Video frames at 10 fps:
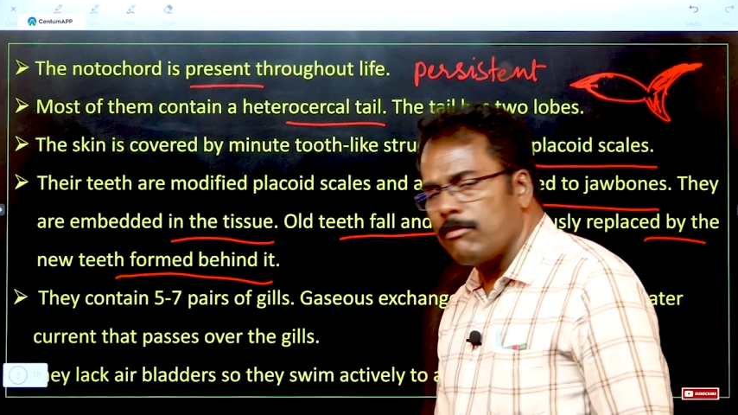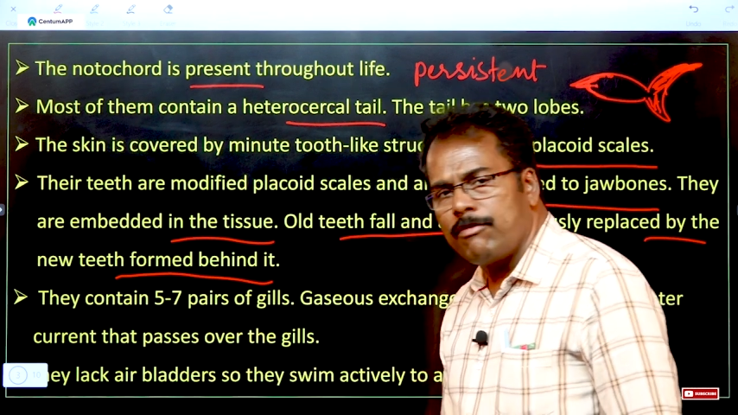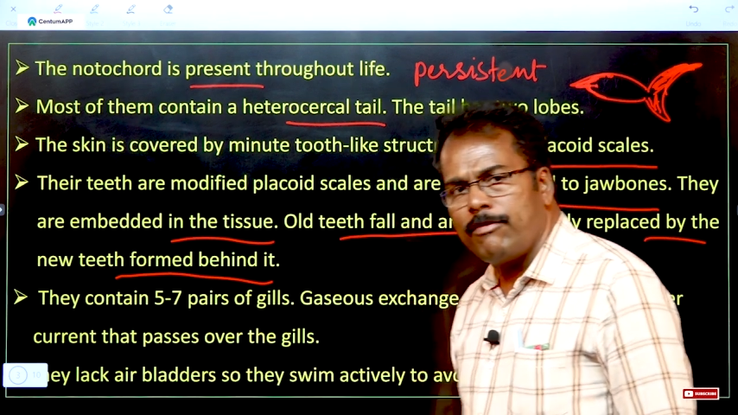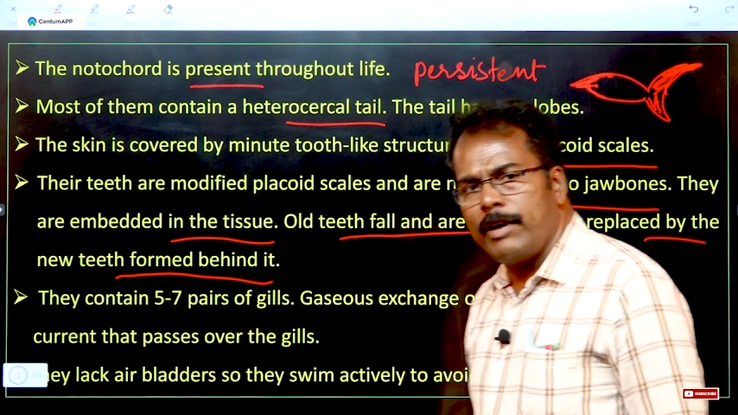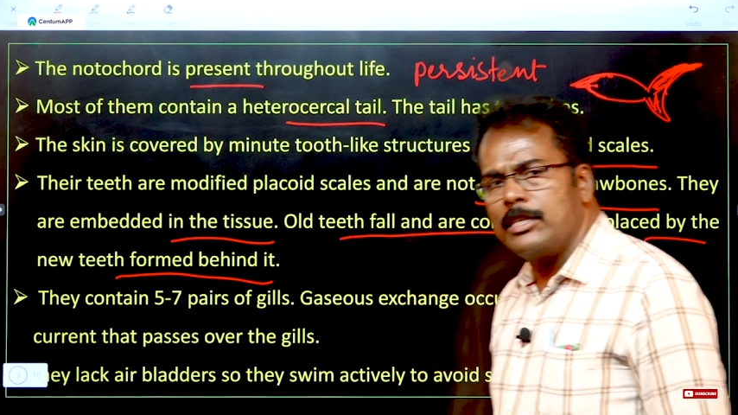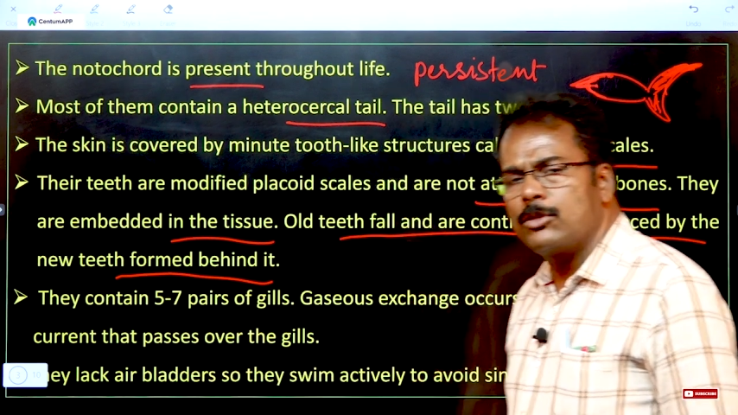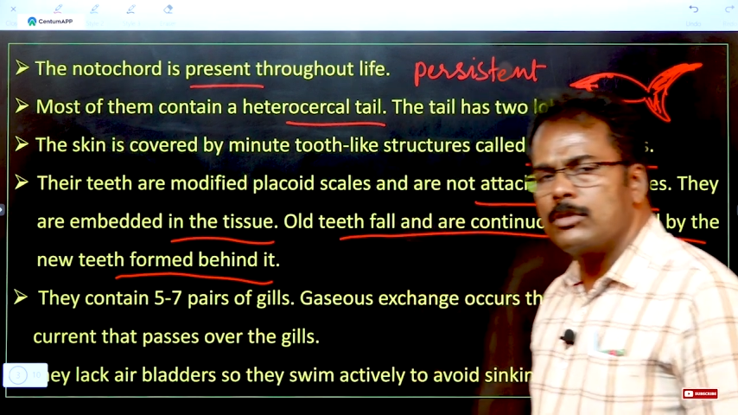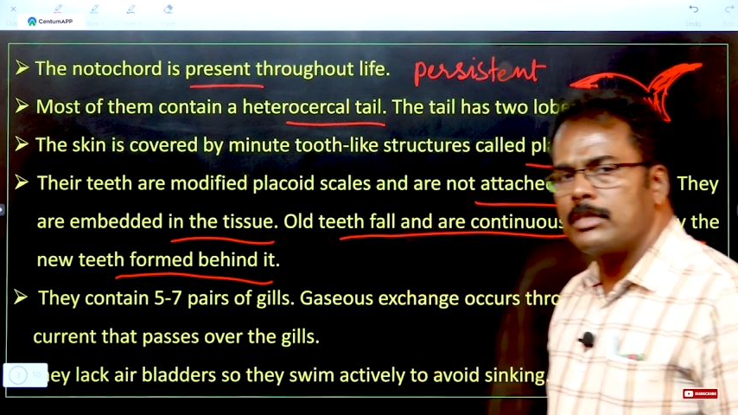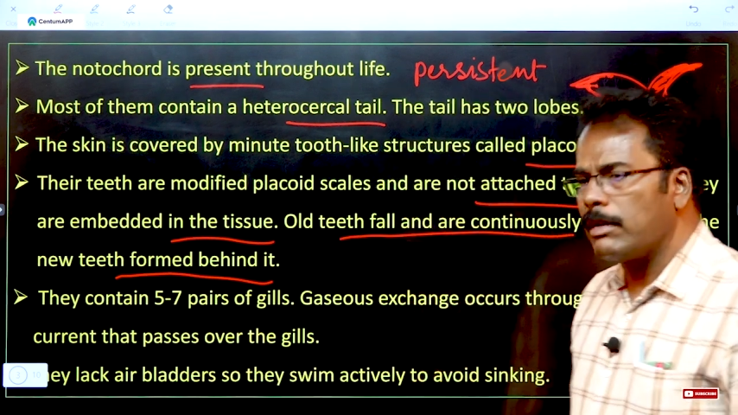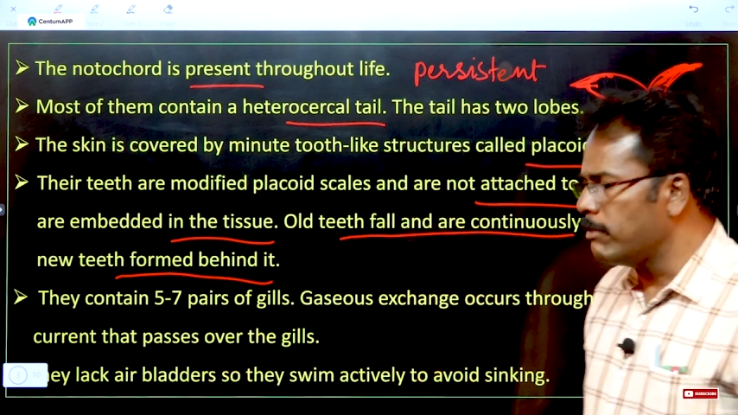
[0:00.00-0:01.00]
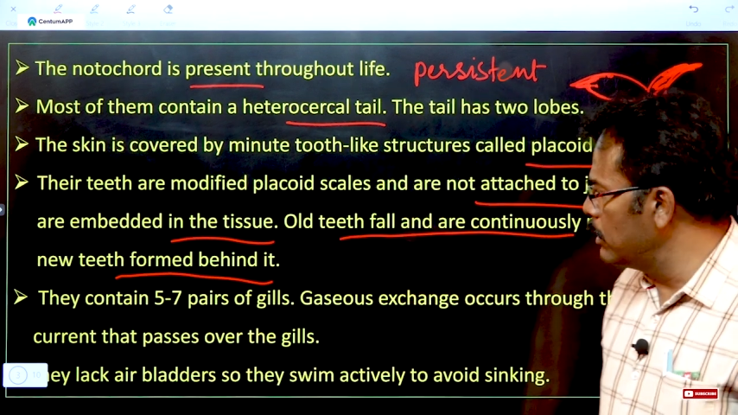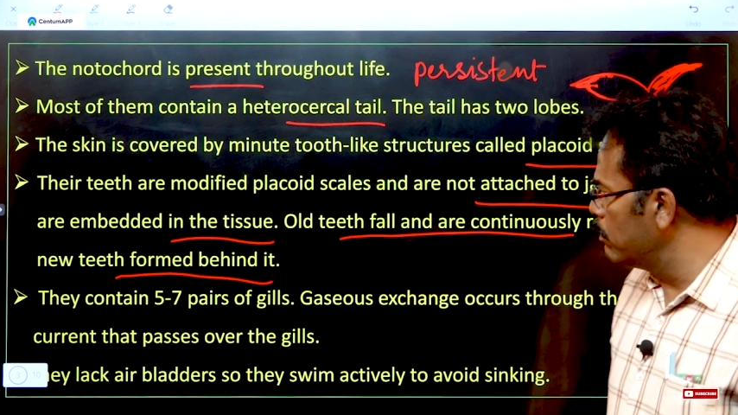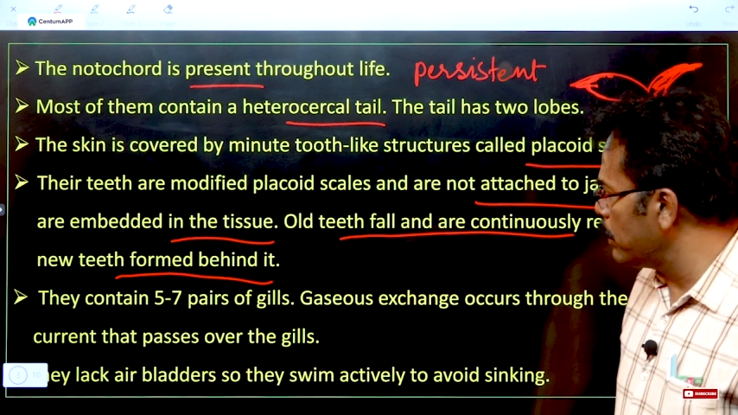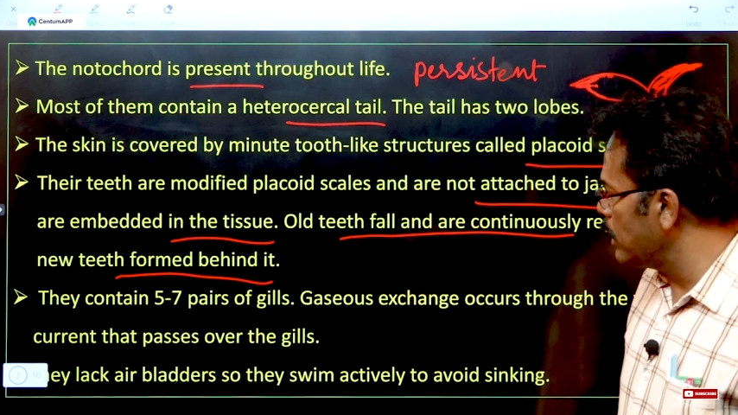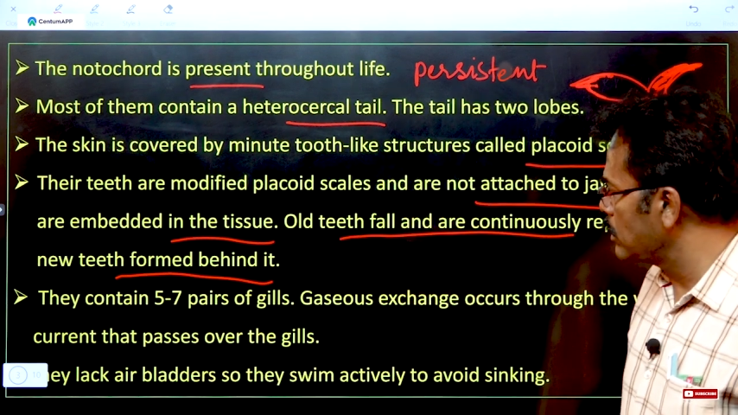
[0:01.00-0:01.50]
5 to 7
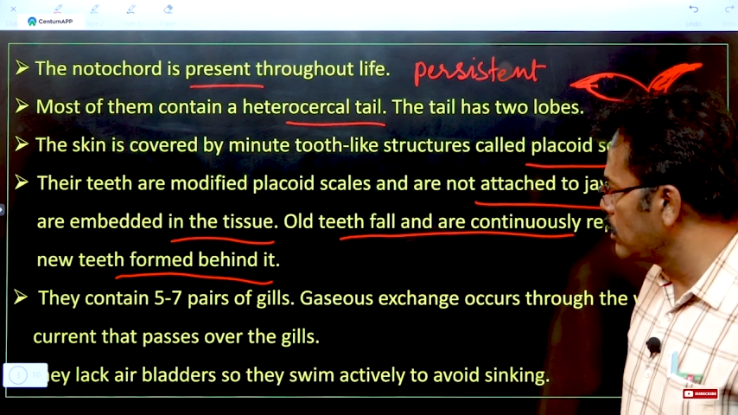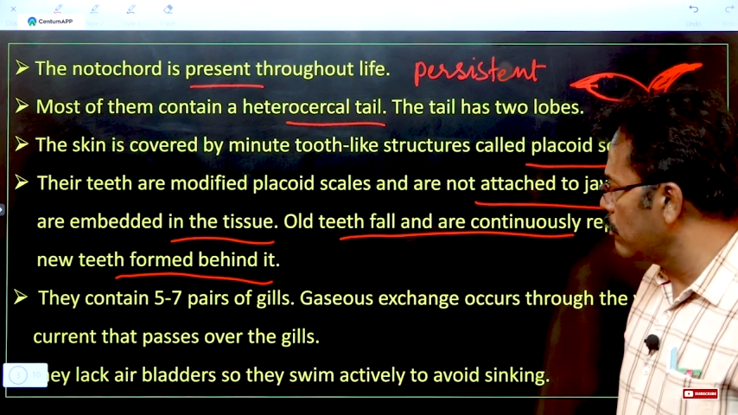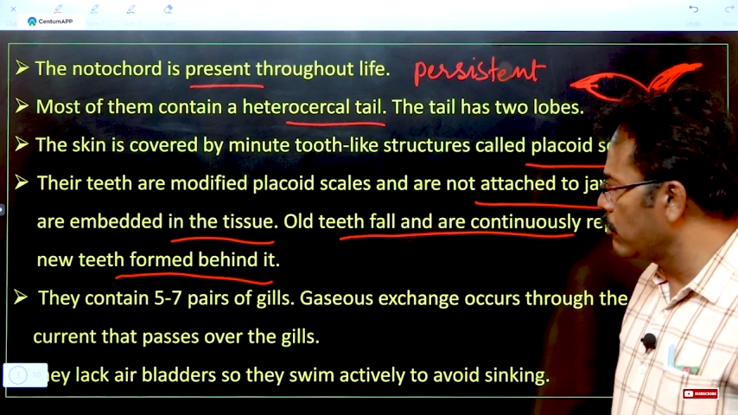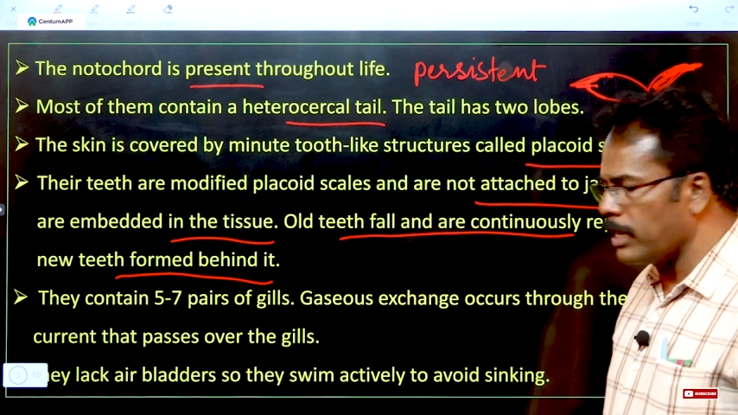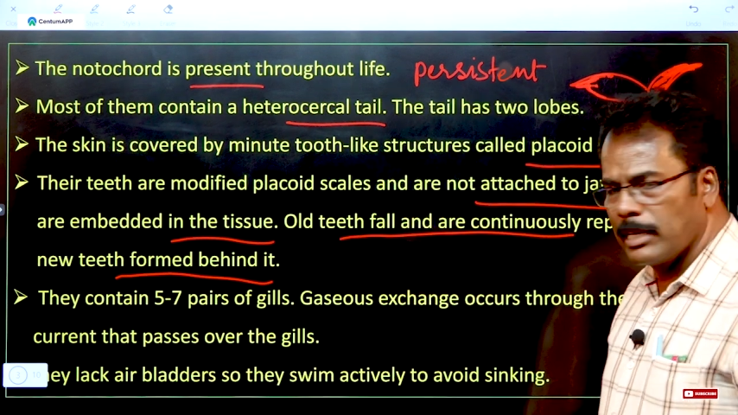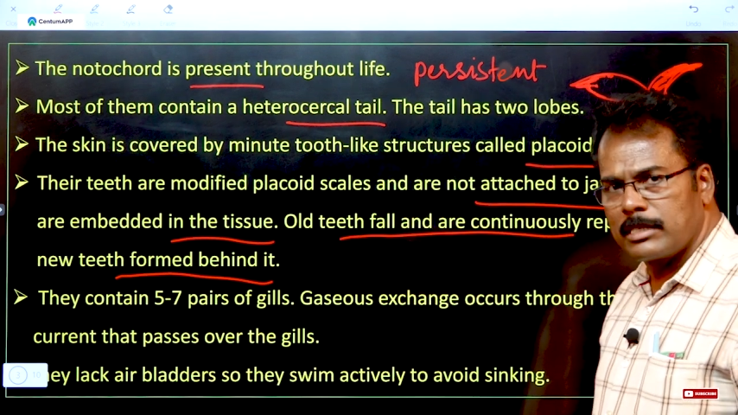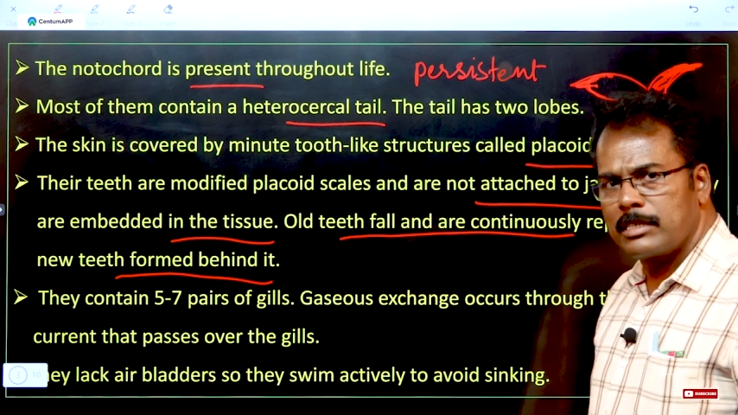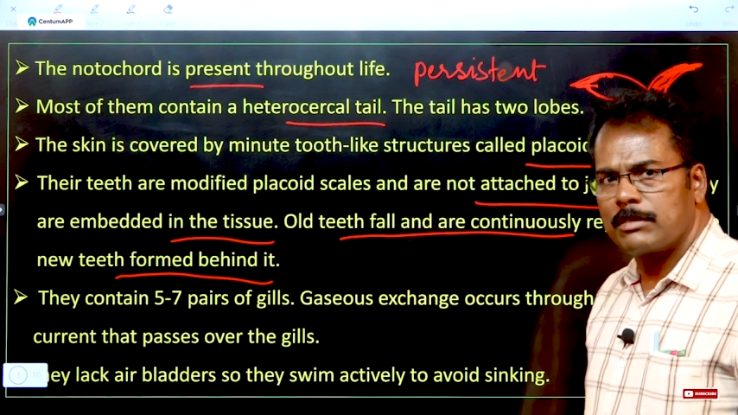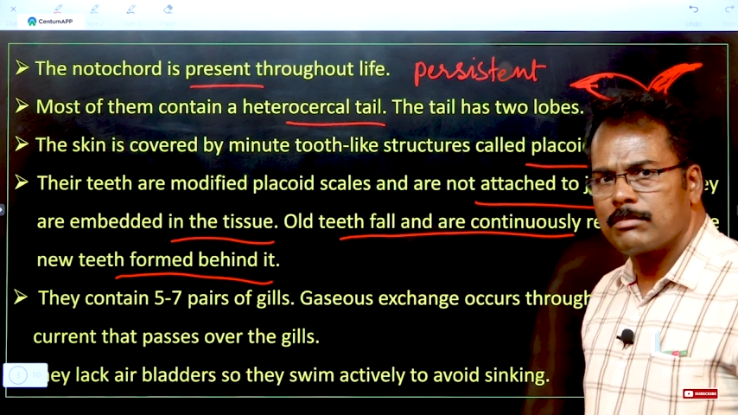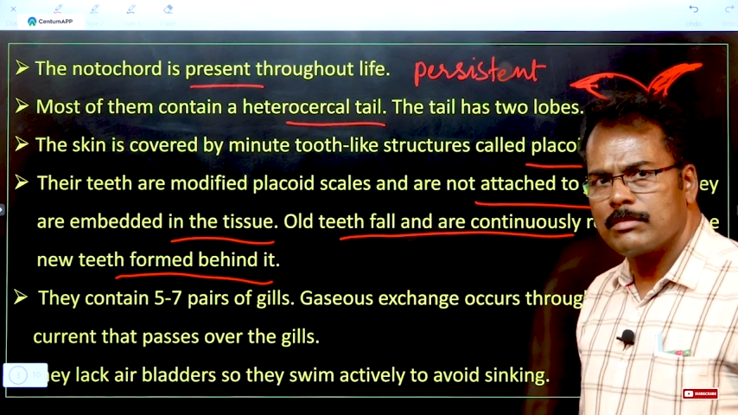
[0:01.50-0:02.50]
pairs of gills